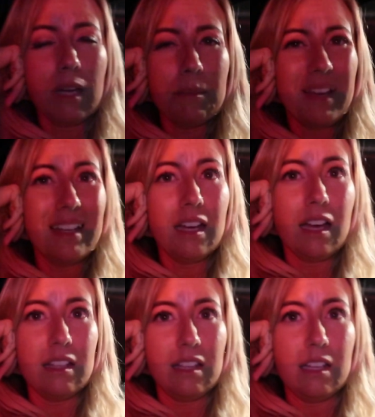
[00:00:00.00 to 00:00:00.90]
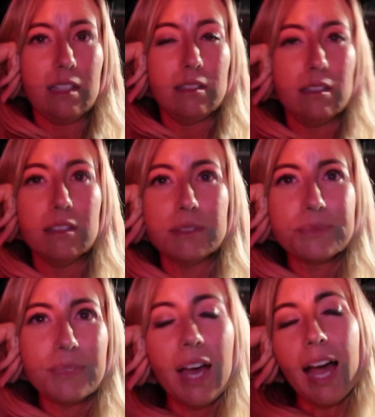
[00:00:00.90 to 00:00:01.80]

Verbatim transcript: I might not then. It's fermented.